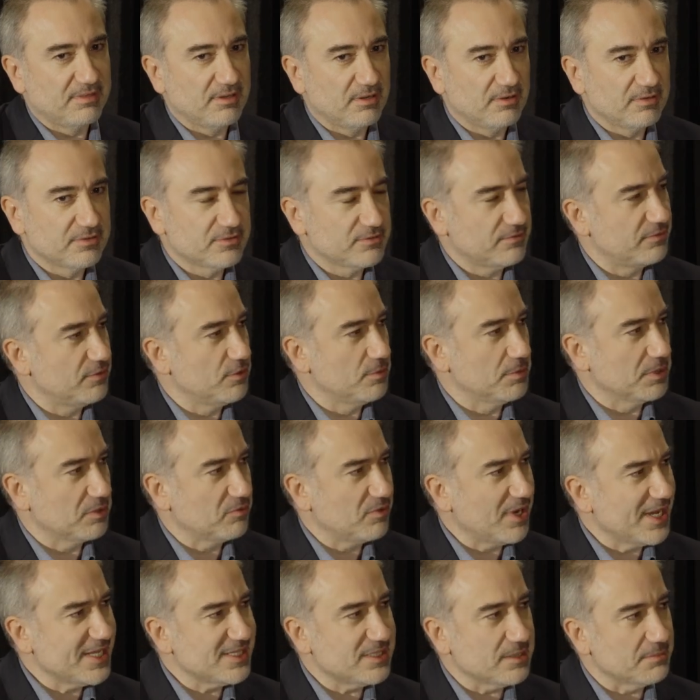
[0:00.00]
theories of human
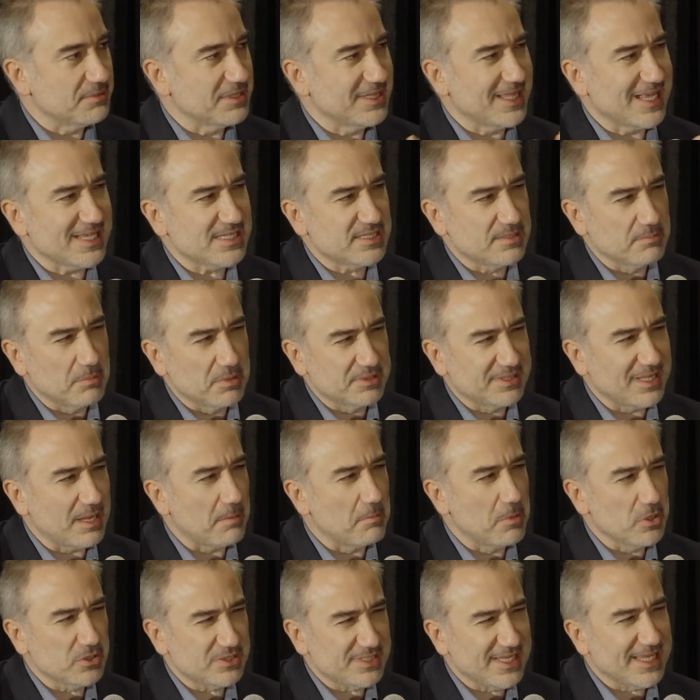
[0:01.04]
rights. I mean, that's
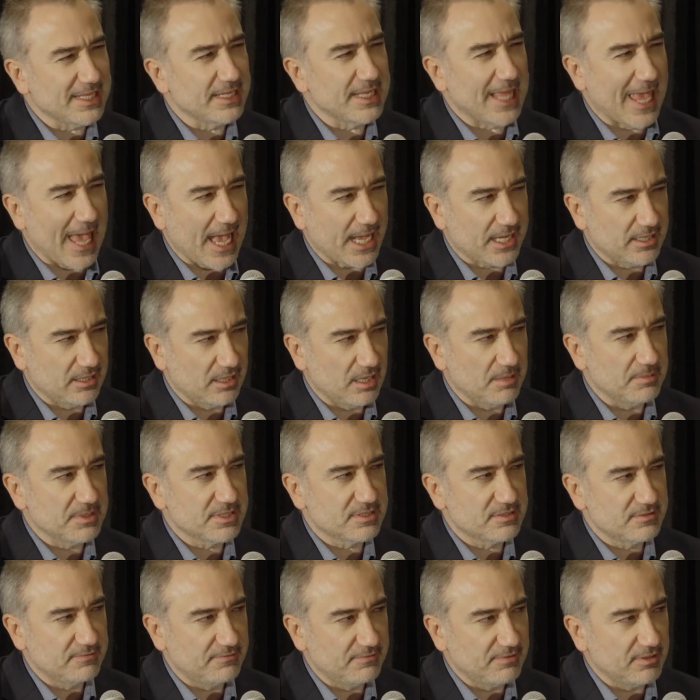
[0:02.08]
mostly in the
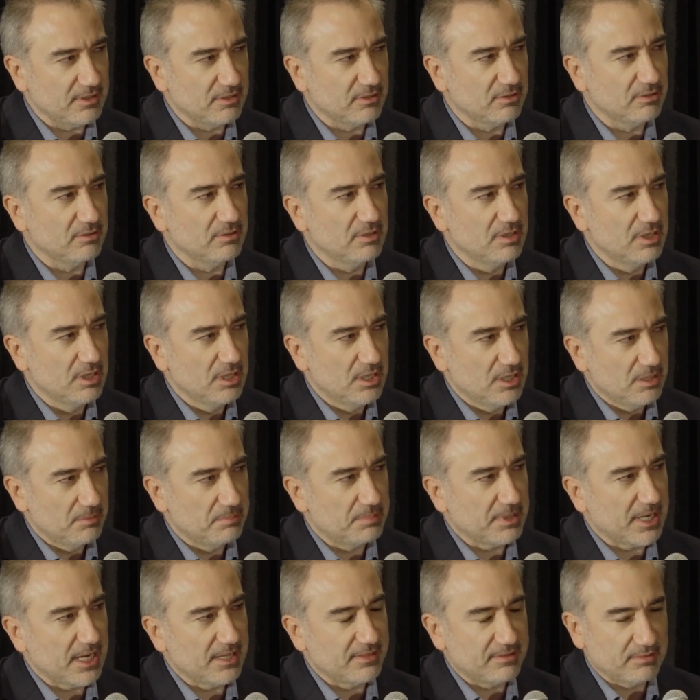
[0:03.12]
academic sphere,
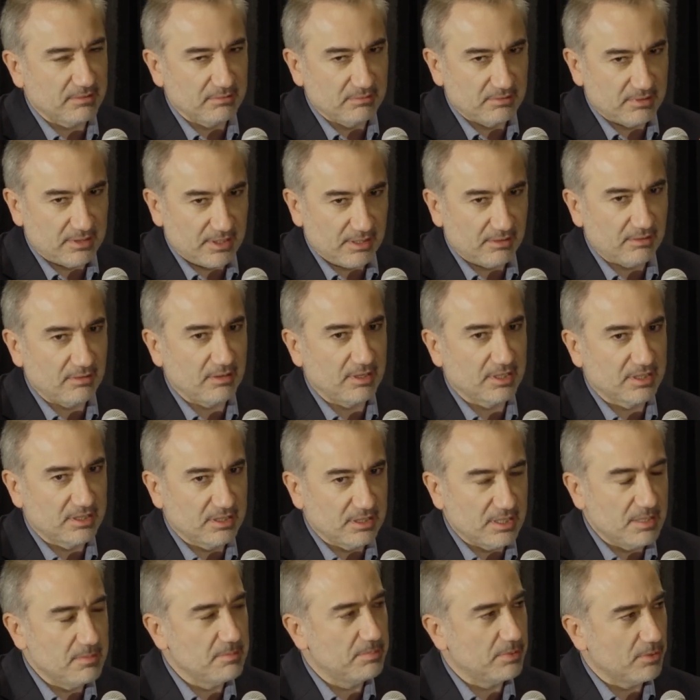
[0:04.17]
but I think there are
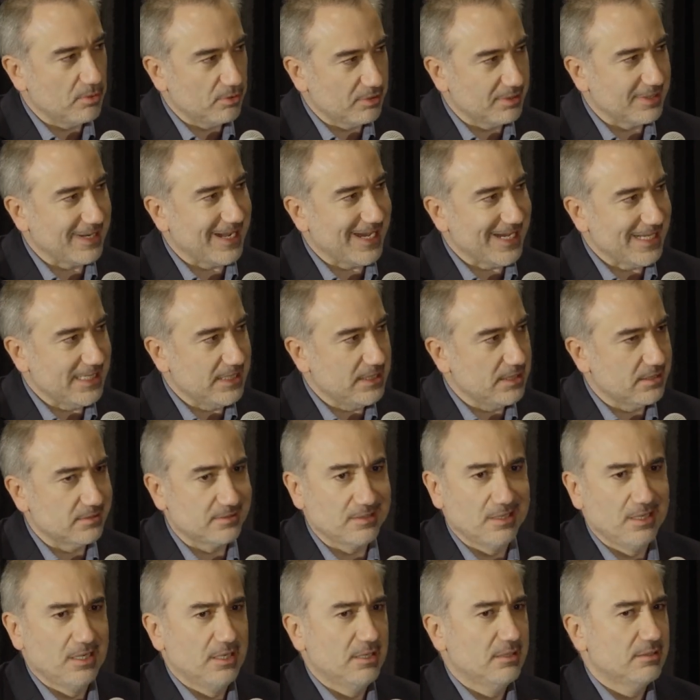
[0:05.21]
important
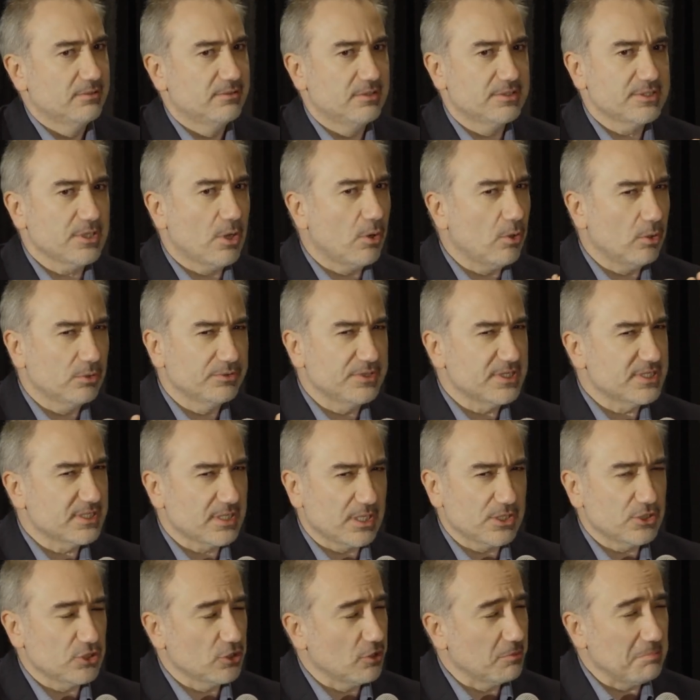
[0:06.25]
ideas. There's a whole
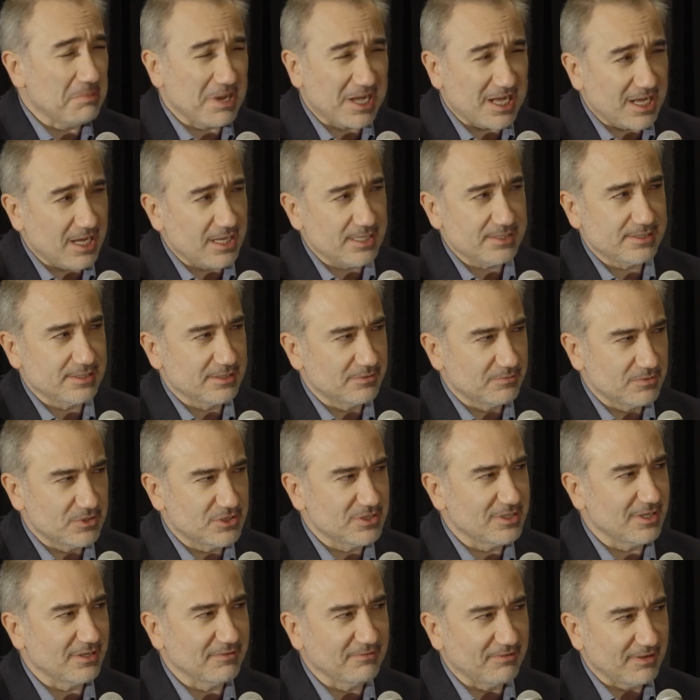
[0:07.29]
discussion of maqasid,
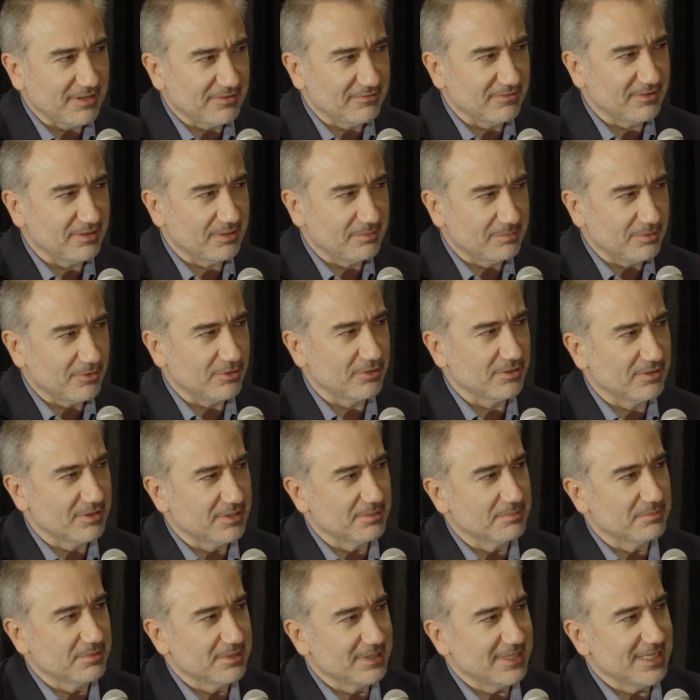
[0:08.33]
which I find very important,
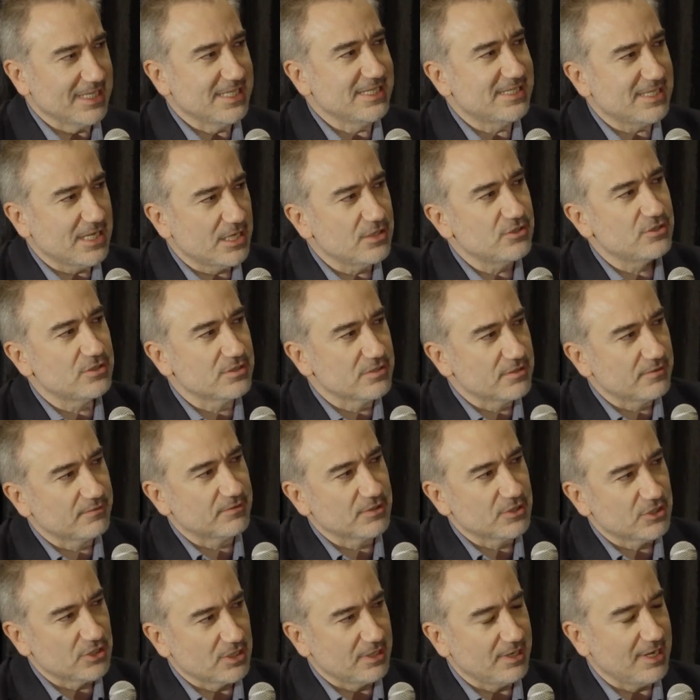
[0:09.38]
the intentions of
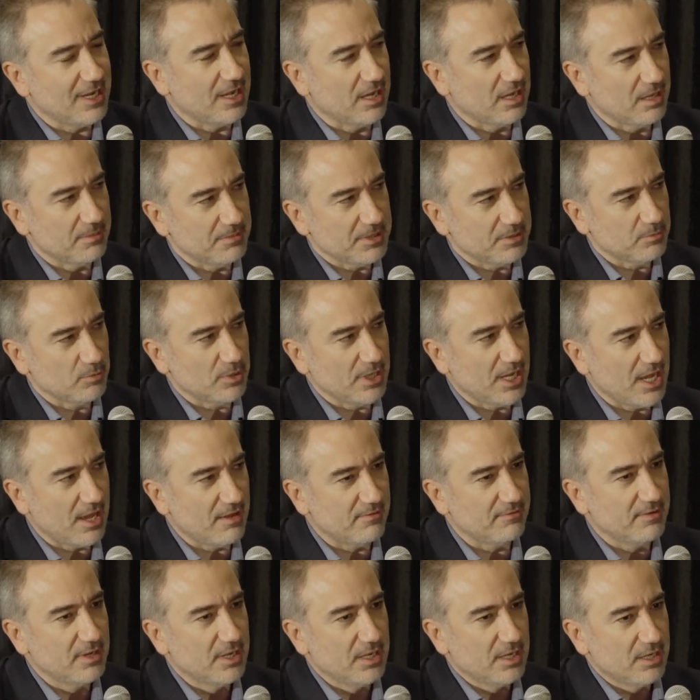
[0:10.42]
the Sharia. I mean, we
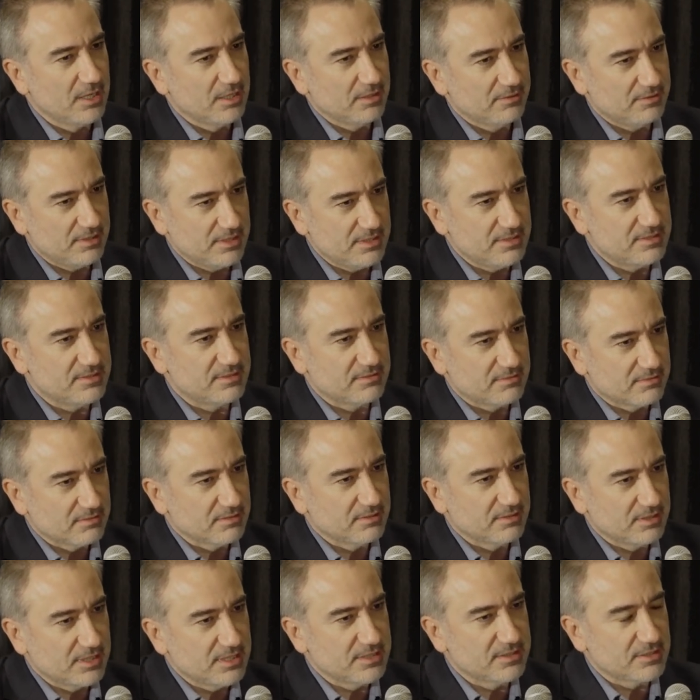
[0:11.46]
have
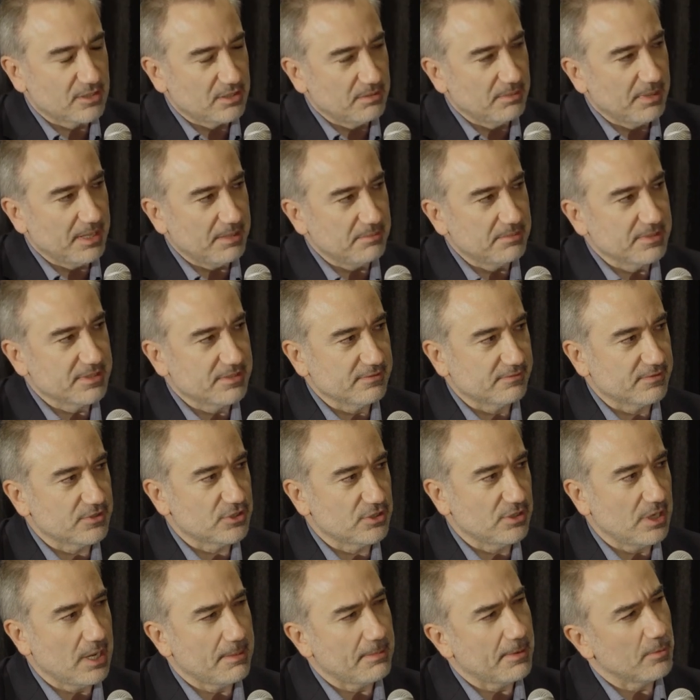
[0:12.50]
these commandments of the
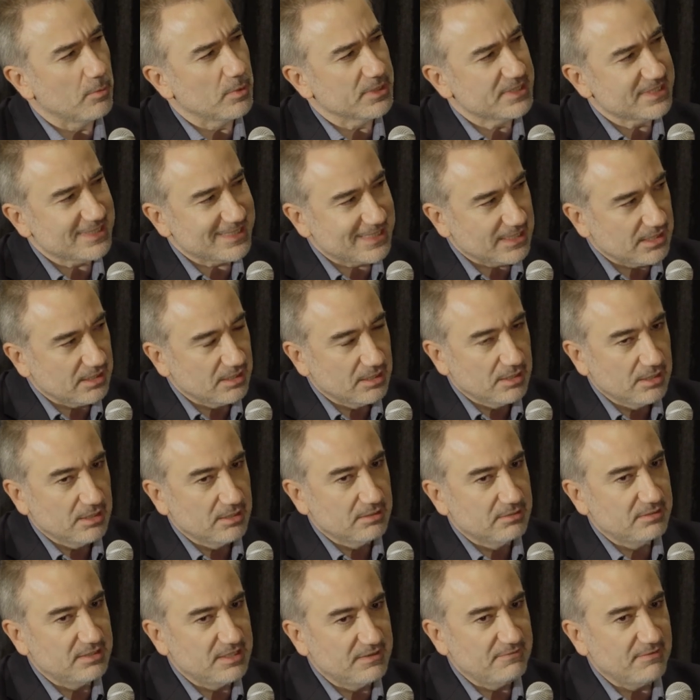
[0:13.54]
Sharia, but what's the
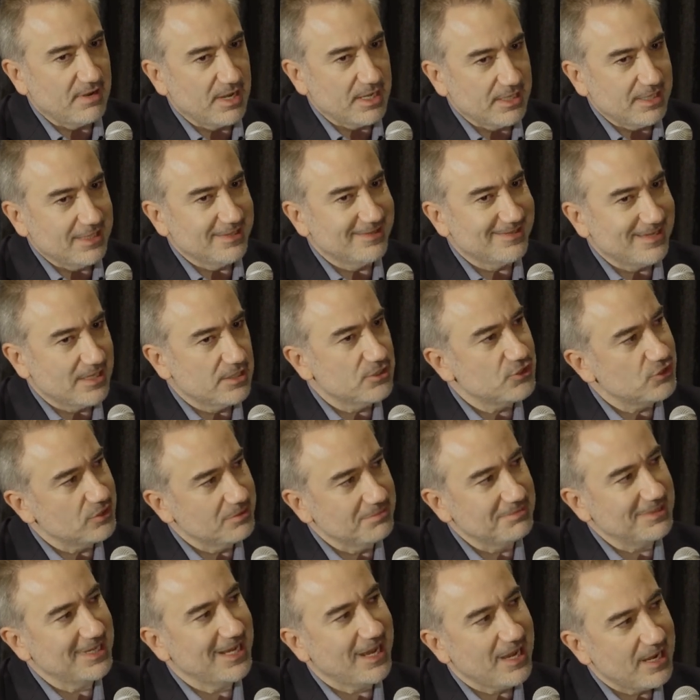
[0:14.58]
divine
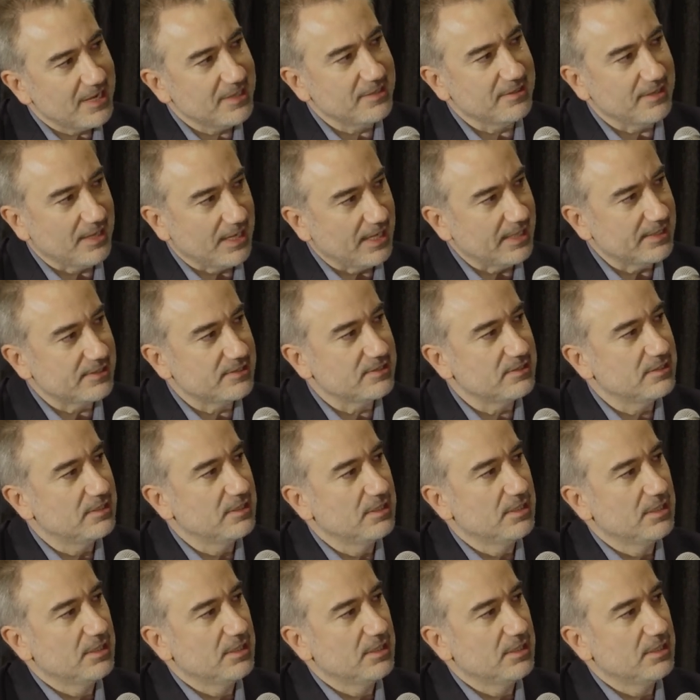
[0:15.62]
intention behind that?